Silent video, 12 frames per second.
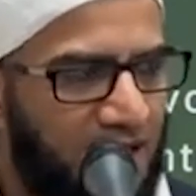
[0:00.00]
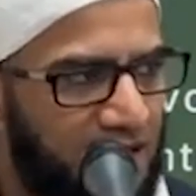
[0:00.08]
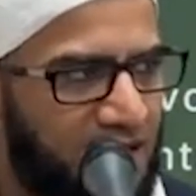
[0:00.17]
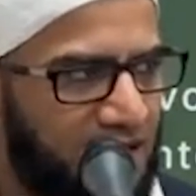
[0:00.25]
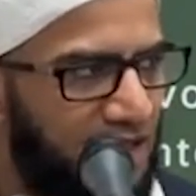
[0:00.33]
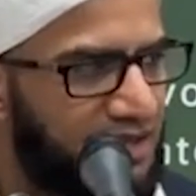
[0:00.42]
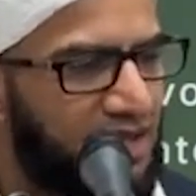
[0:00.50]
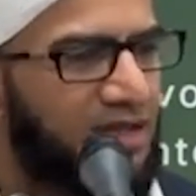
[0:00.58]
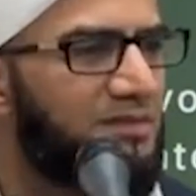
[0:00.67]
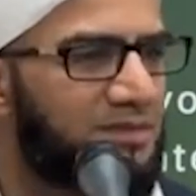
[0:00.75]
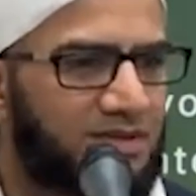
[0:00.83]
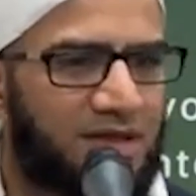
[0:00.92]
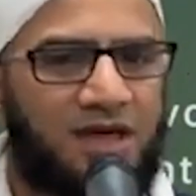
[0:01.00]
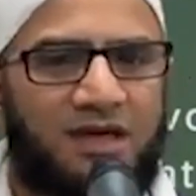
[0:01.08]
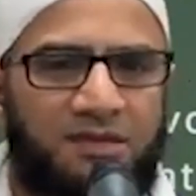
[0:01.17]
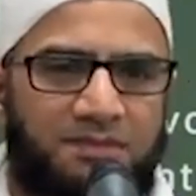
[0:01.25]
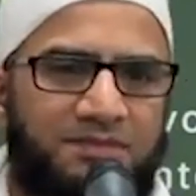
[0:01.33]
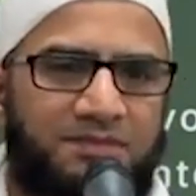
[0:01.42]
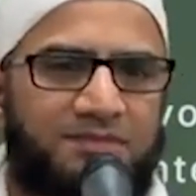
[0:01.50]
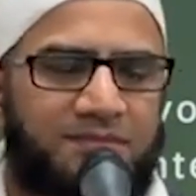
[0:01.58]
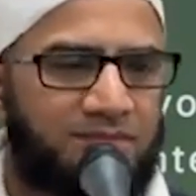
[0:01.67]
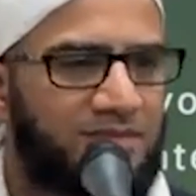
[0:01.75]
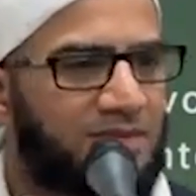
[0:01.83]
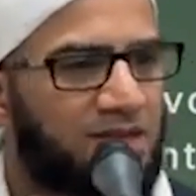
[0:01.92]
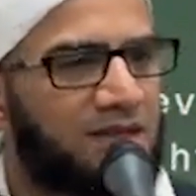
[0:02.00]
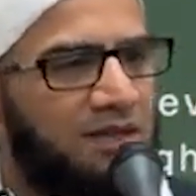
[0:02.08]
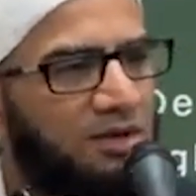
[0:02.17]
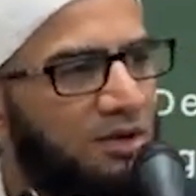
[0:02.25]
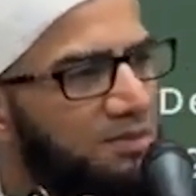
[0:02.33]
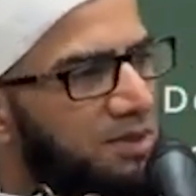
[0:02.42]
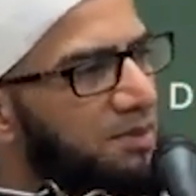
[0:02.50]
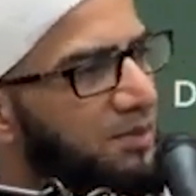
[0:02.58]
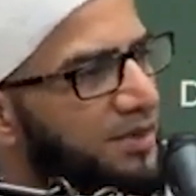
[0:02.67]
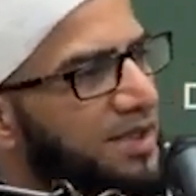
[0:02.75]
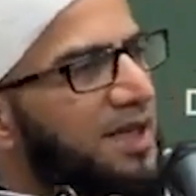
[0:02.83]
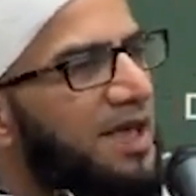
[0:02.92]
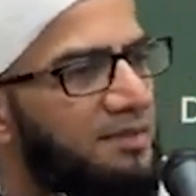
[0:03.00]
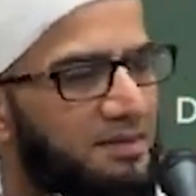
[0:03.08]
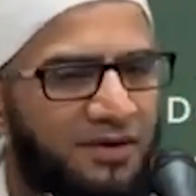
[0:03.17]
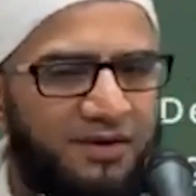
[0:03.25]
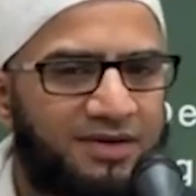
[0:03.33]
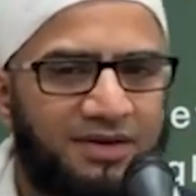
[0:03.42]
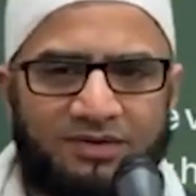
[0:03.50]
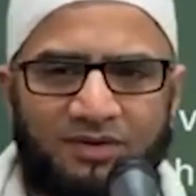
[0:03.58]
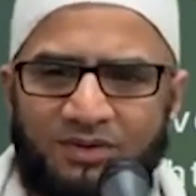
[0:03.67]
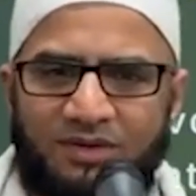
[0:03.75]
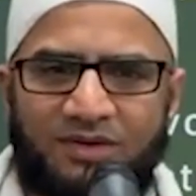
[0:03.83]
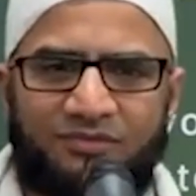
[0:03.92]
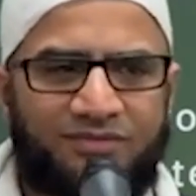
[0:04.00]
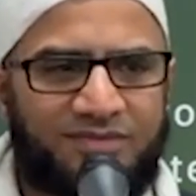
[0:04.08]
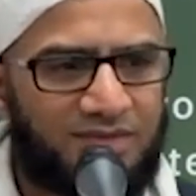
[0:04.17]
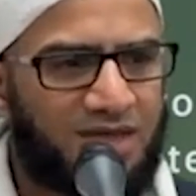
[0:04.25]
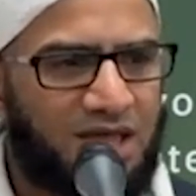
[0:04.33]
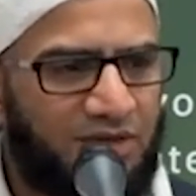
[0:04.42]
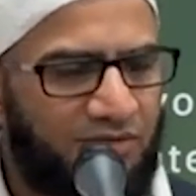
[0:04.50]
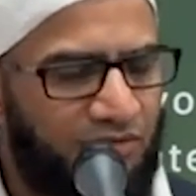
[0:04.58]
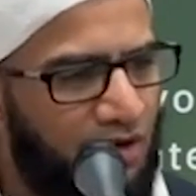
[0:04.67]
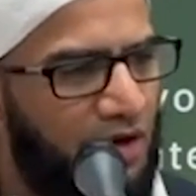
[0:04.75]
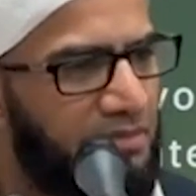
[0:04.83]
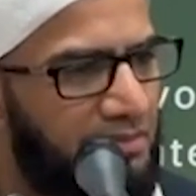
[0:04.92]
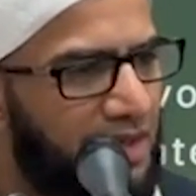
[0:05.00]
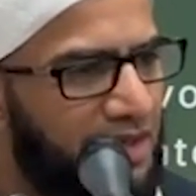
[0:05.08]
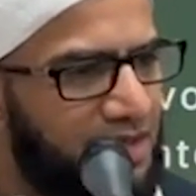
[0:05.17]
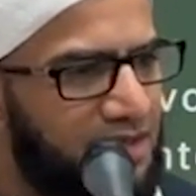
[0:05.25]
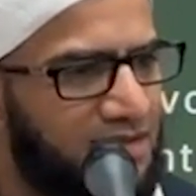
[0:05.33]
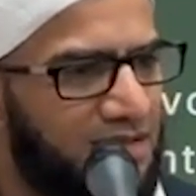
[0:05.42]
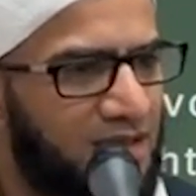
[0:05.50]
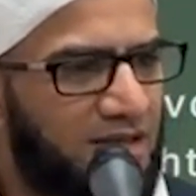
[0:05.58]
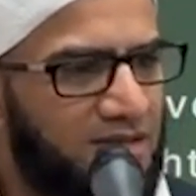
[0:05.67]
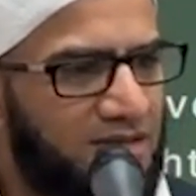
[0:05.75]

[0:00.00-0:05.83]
And I tell the younger, you know, people when they get married, you got money,